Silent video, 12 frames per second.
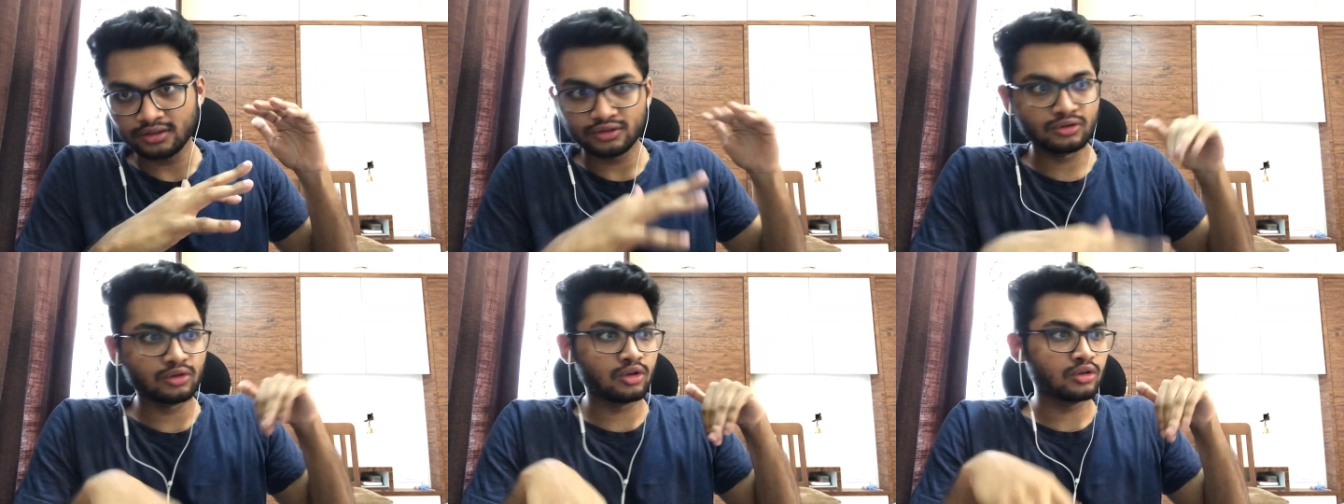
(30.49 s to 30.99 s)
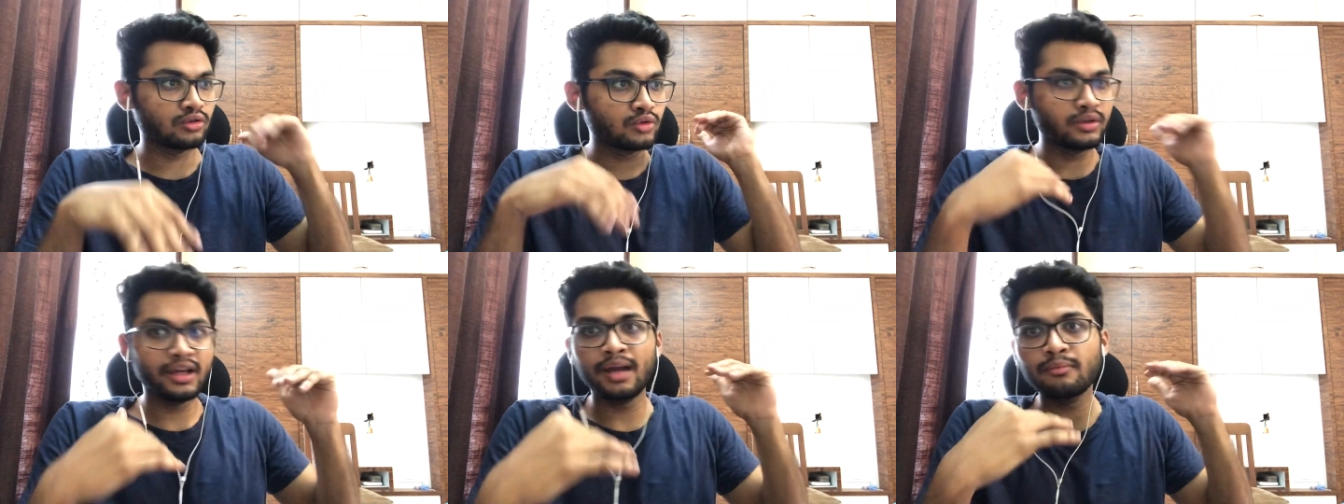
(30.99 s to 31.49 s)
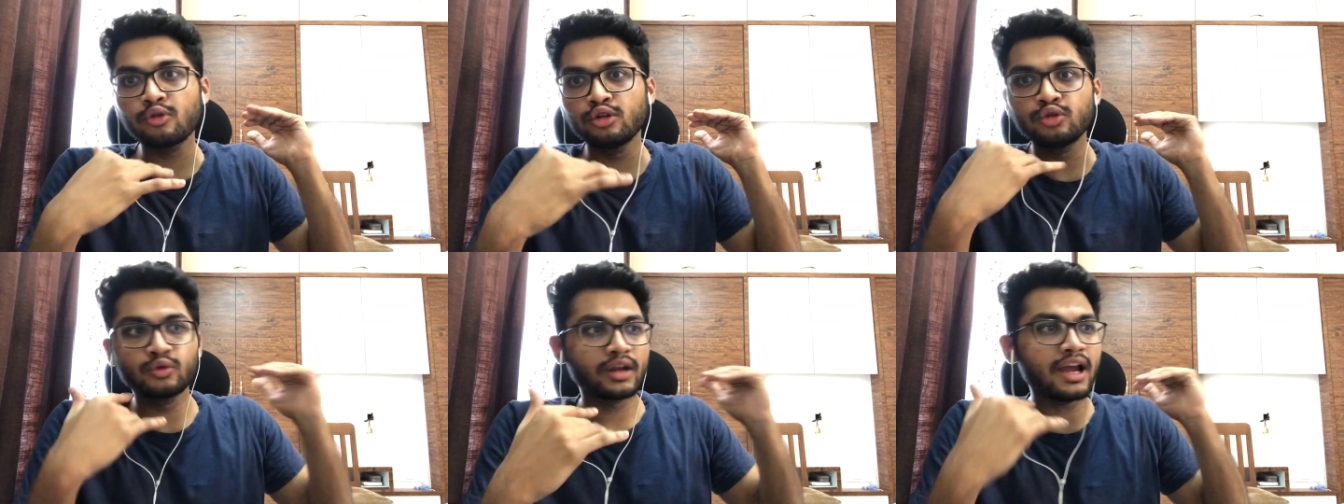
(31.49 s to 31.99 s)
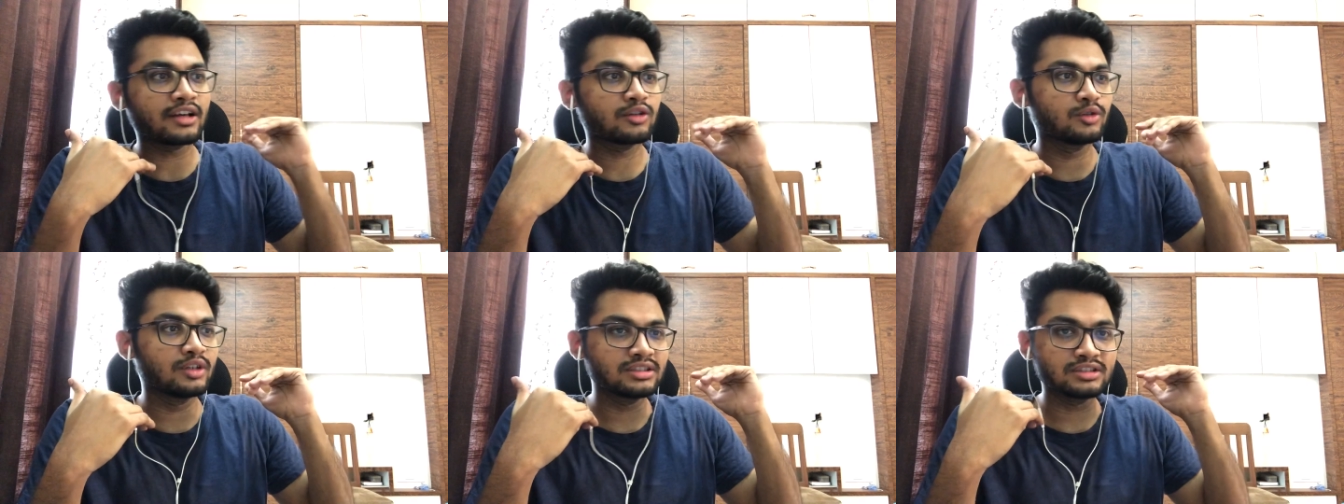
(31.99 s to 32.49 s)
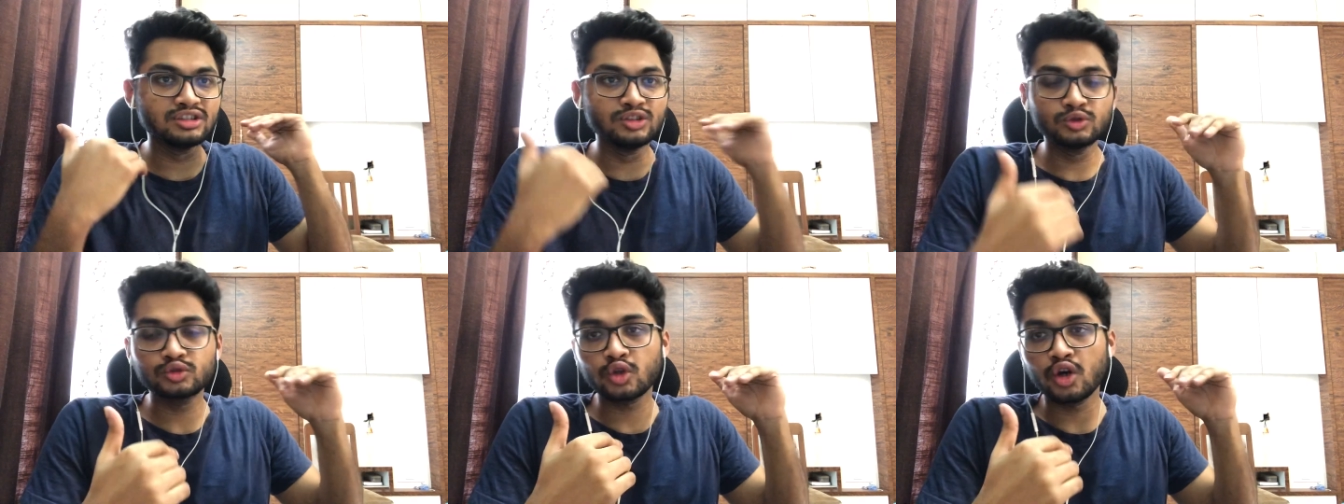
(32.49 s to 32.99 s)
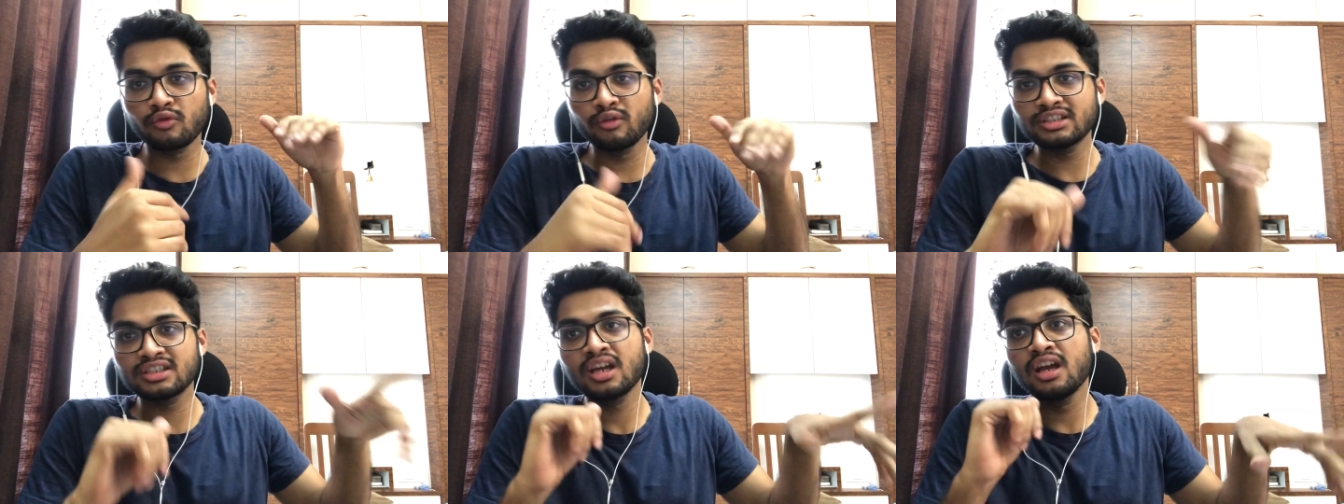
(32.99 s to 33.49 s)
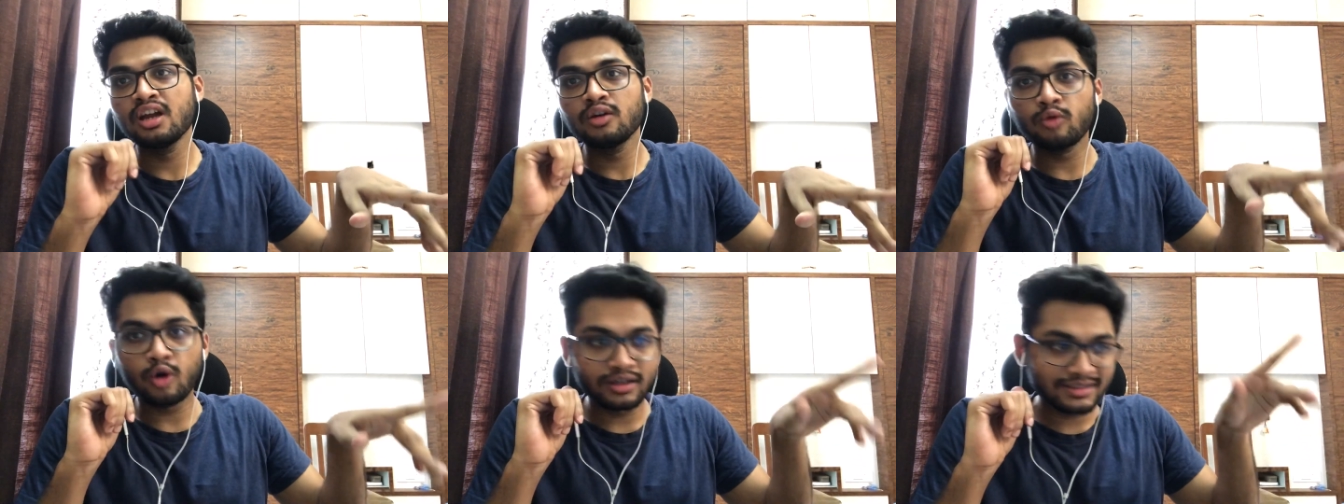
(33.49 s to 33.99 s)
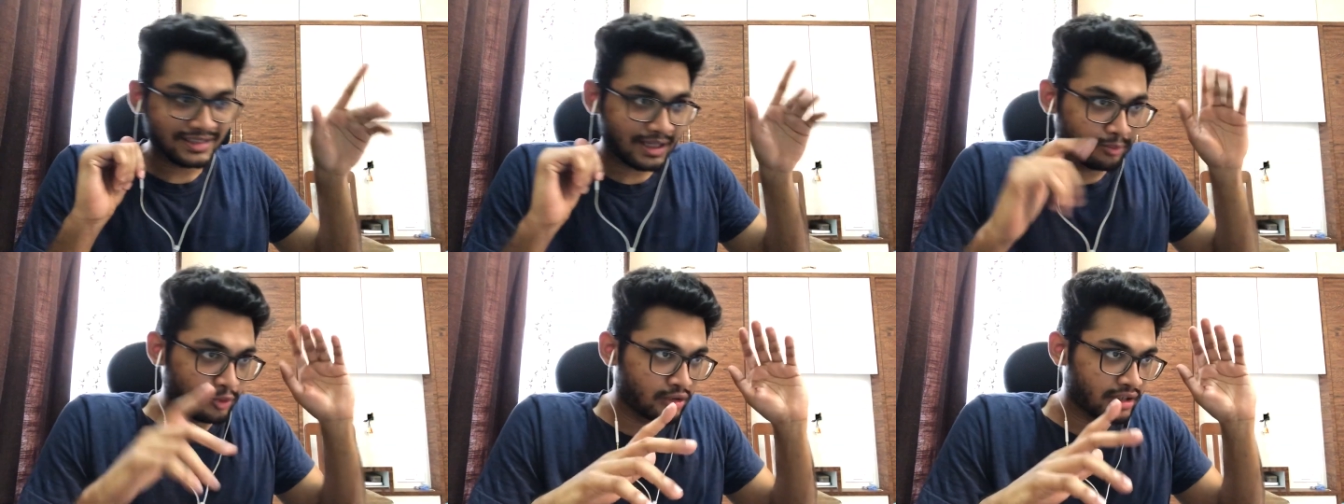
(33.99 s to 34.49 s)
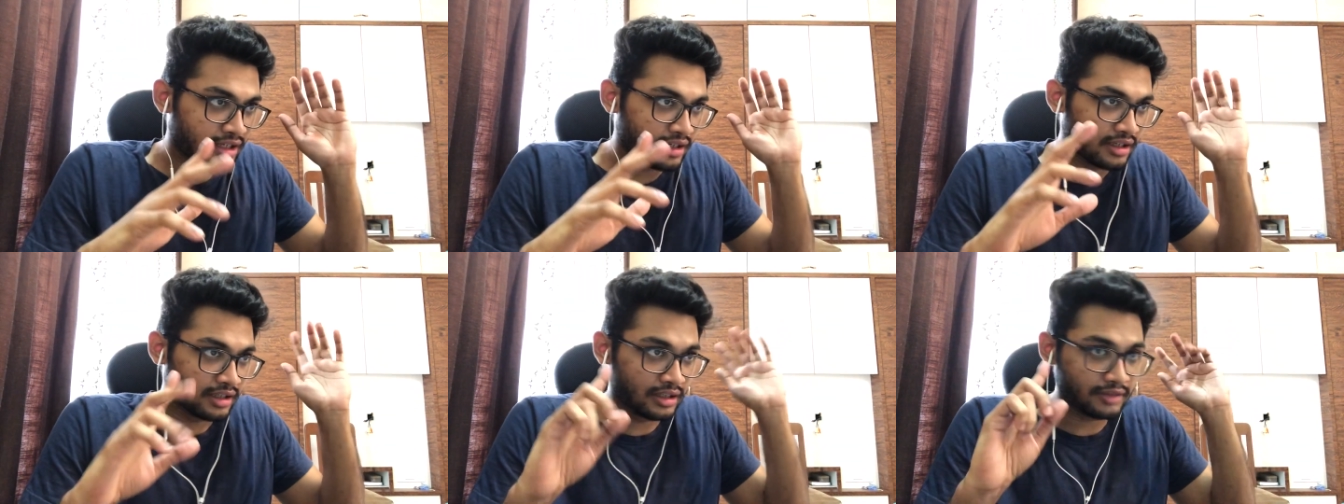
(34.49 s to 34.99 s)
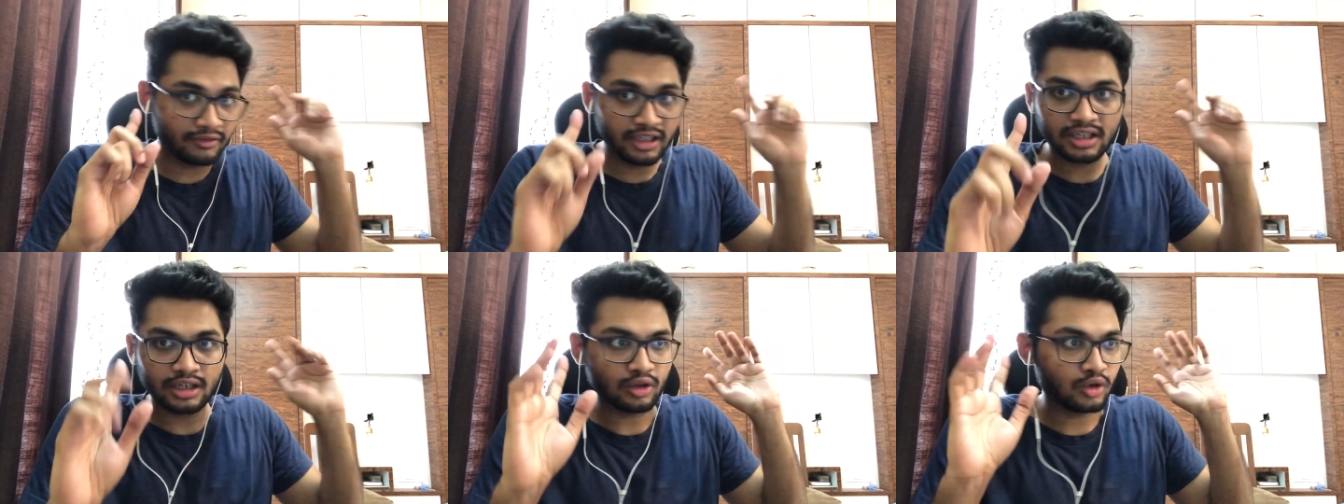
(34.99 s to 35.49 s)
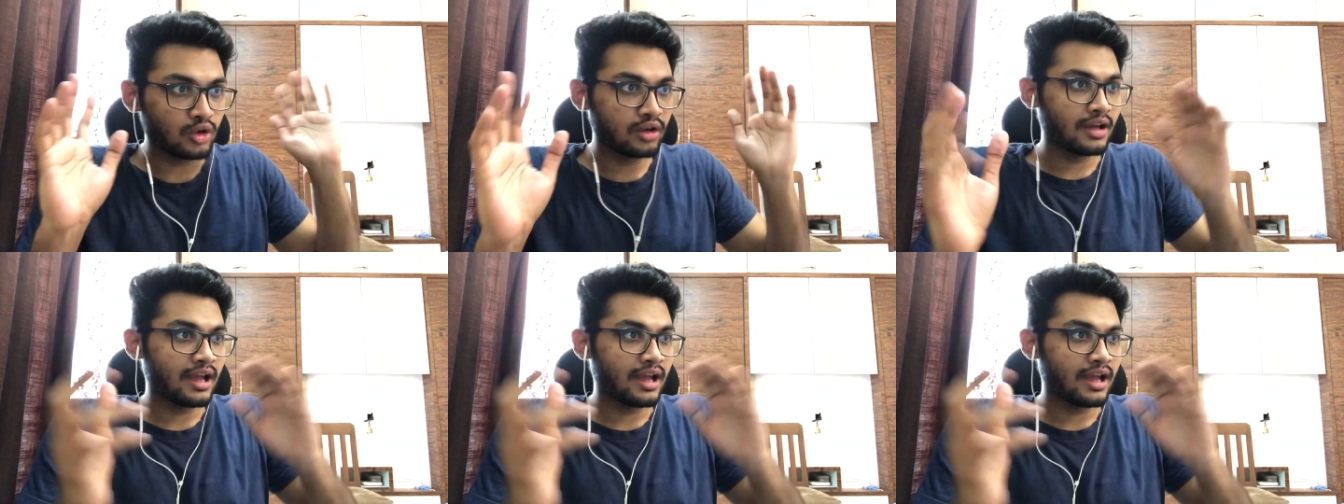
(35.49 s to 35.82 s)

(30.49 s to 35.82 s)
so today I'm going to react to his new song which was uploaded a week ago,